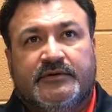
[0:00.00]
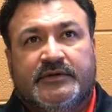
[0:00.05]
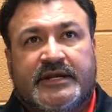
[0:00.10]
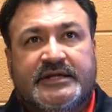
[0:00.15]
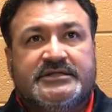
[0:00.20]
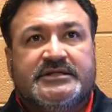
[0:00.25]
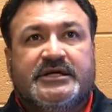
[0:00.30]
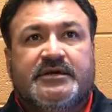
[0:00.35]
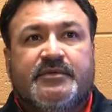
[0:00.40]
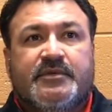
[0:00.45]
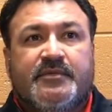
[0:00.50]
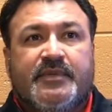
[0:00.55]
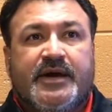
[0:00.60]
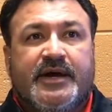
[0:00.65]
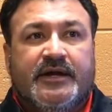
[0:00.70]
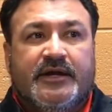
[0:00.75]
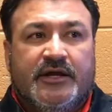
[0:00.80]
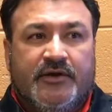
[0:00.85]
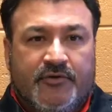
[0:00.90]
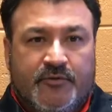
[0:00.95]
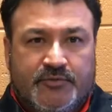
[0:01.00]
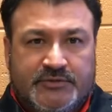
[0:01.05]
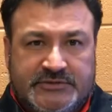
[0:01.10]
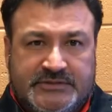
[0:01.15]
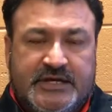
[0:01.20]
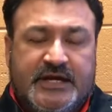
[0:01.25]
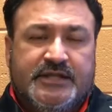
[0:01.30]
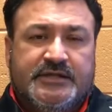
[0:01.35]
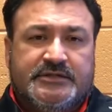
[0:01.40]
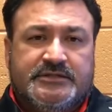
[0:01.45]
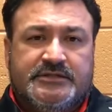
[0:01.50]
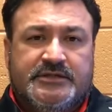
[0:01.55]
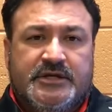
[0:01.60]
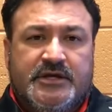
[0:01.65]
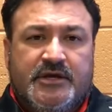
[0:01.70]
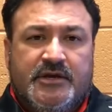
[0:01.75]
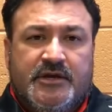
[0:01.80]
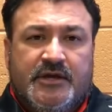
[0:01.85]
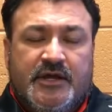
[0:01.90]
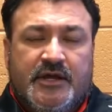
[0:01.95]
Gracia coming back, Eric Posadas.
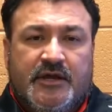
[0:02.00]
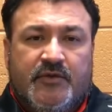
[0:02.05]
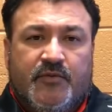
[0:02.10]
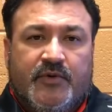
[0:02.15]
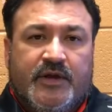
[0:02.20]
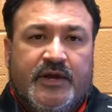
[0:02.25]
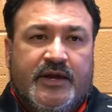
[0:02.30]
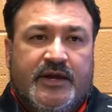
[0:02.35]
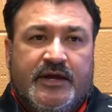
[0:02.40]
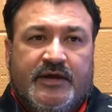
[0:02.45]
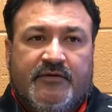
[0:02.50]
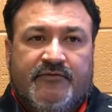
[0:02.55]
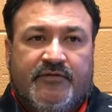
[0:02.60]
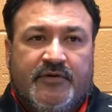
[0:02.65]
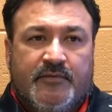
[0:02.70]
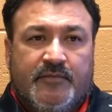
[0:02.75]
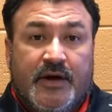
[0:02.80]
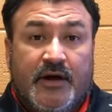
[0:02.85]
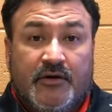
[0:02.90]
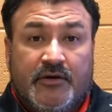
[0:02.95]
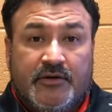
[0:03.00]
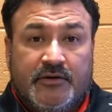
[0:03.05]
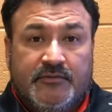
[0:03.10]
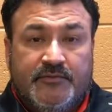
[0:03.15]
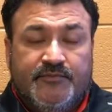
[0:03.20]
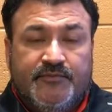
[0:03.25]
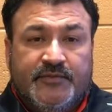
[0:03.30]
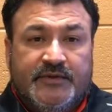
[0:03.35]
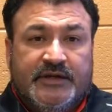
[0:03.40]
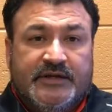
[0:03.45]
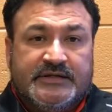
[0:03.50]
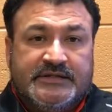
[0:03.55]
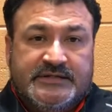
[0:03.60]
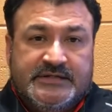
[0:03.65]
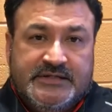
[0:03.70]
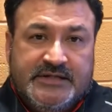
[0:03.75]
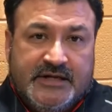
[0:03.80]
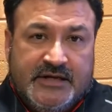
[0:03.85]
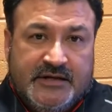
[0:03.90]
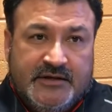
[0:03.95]
And we have Malcolm
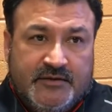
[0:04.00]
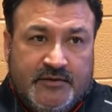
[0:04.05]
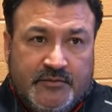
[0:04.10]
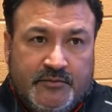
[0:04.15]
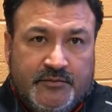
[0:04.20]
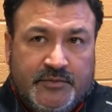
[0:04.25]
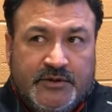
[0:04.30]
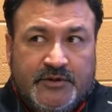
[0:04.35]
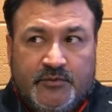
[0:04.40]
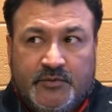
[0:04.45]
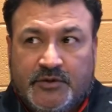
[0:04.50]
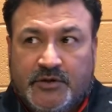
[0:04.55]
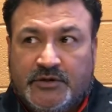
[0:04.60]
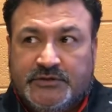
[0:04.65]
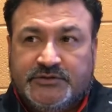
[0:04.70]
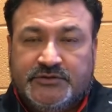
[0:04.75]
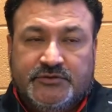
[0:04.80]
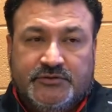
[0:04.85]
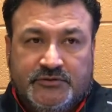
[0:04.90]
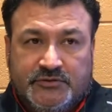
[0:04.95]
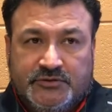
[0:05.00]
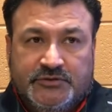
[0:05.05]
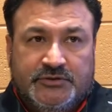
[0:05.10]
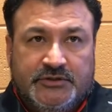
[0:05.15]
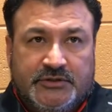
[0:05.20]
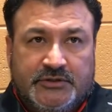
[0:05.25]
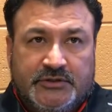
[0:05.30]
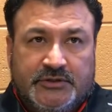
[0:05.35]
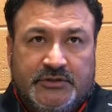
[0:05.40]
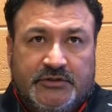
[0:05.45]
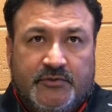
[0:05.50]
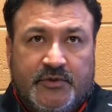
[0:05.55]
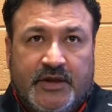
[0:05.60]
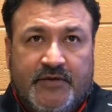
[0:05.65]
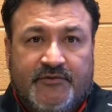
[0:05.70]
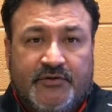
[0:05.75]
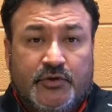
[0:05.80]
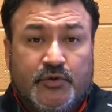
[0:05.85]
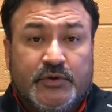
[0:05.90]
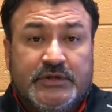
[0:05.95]
Garcia, but we also we
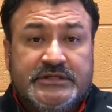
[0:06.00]
have